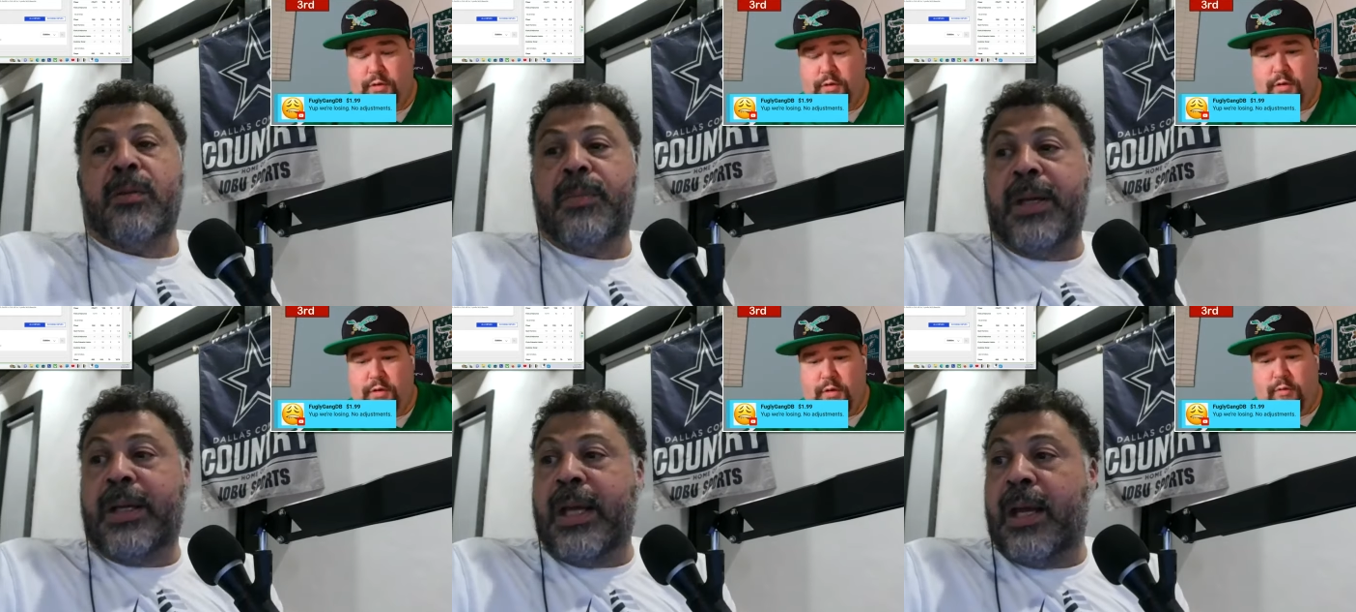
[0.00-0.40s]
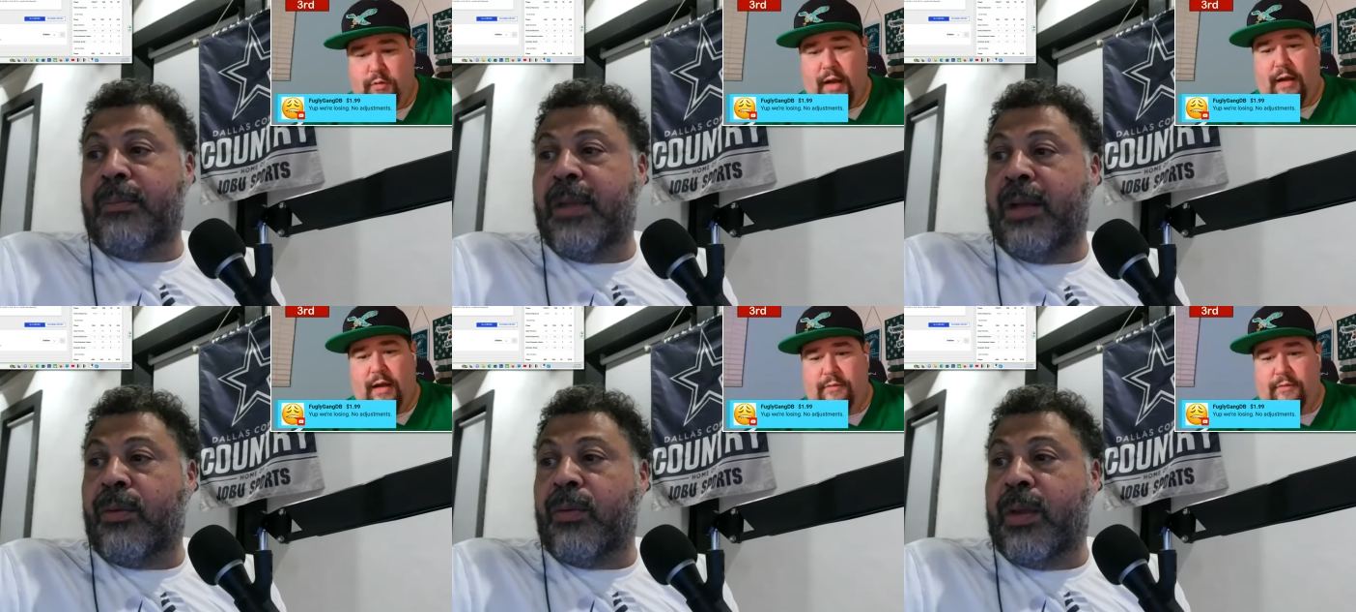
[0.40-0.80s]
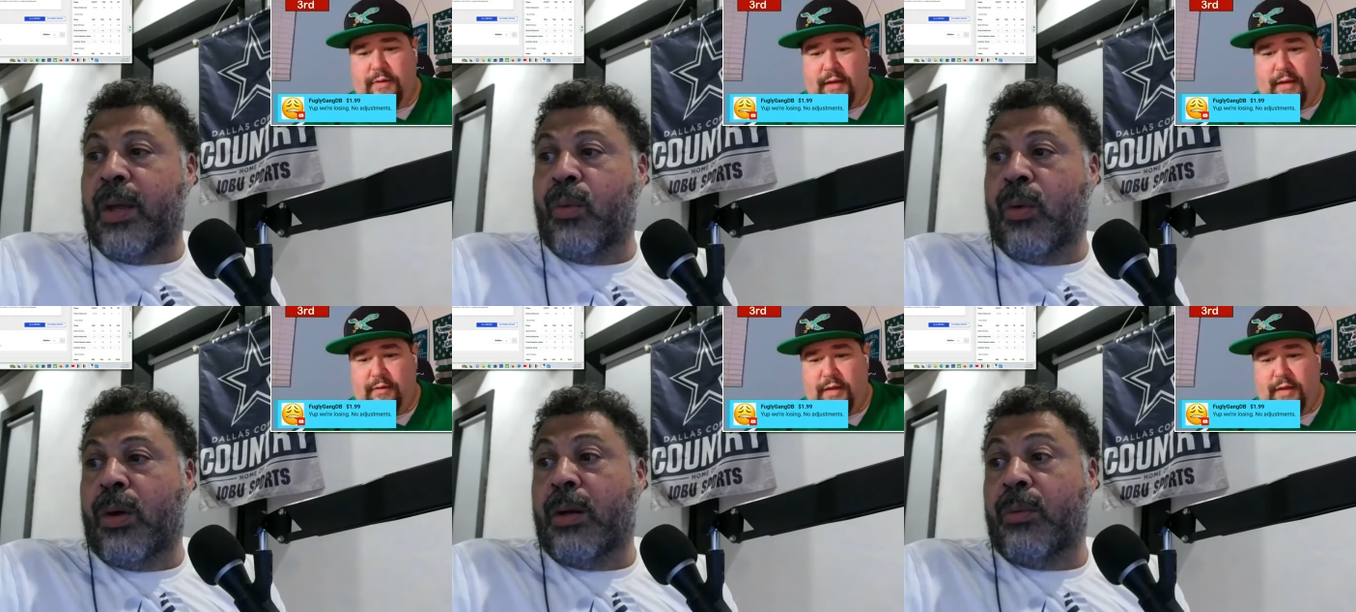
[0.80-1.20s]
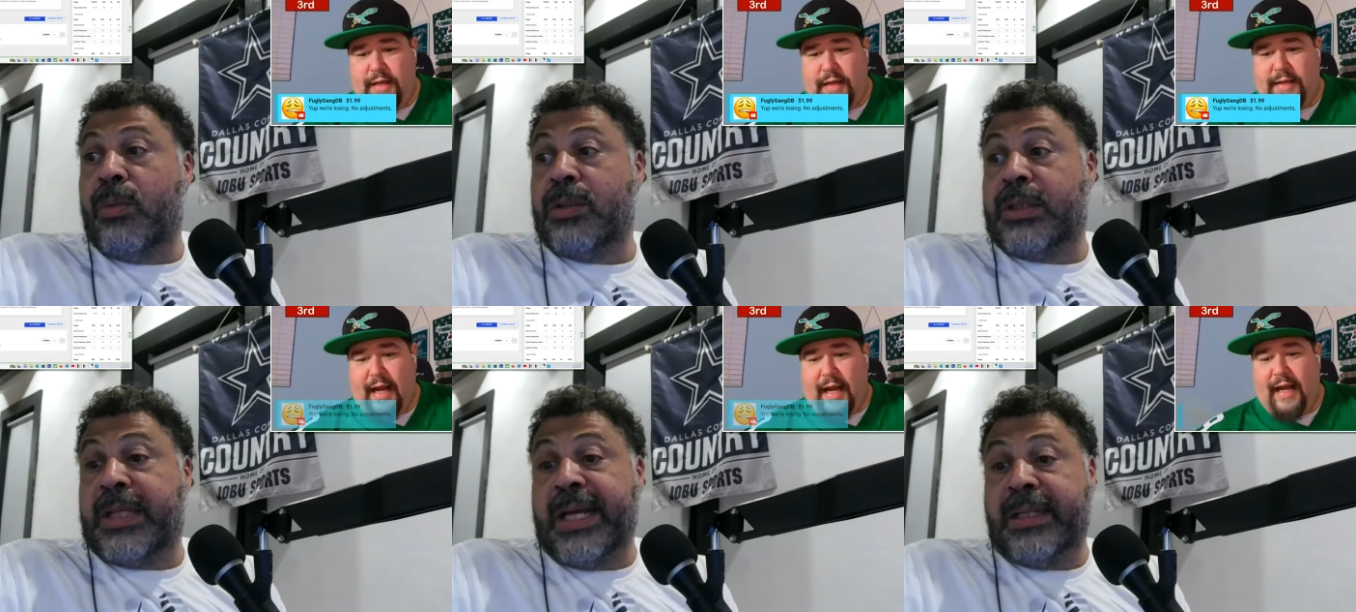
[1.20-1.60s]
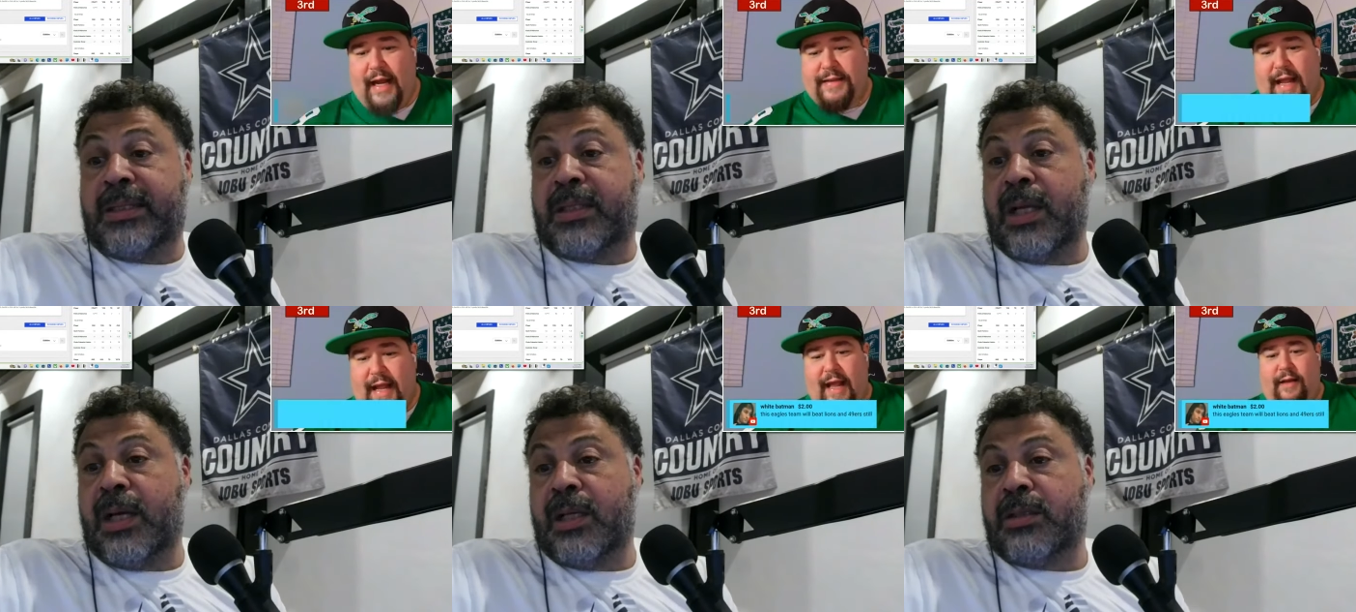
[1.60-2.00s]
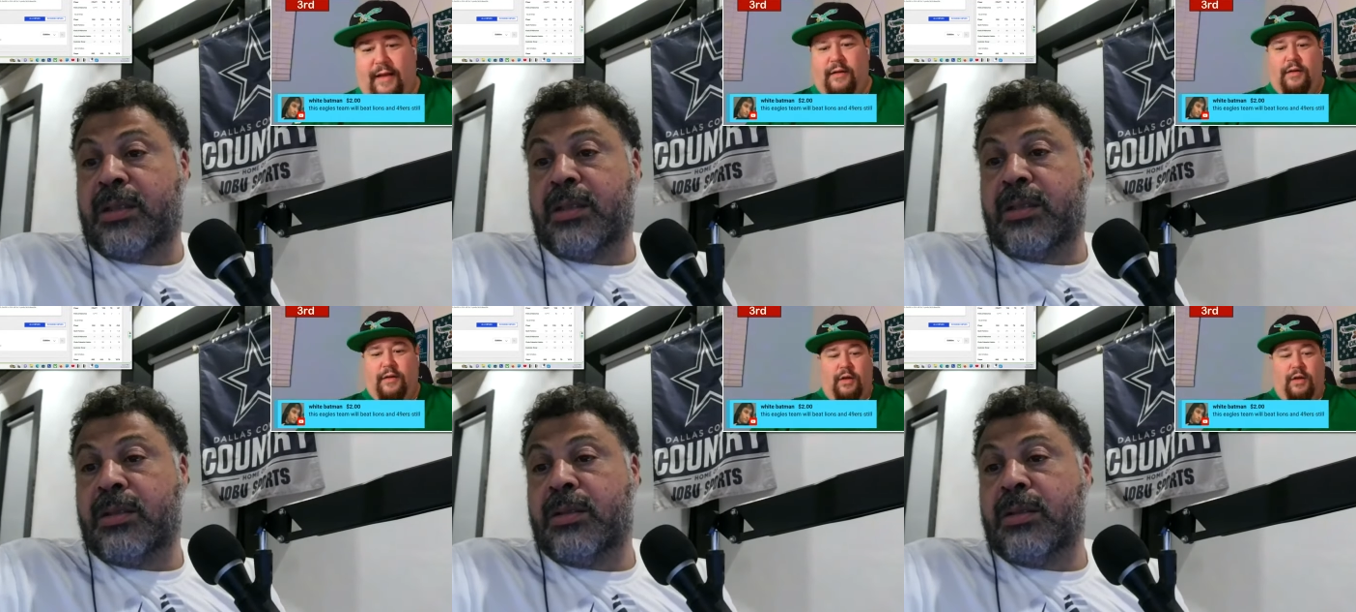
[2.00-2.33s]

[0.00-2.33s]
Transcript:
Speaker 1: the big game wow, they, they won was against that. us.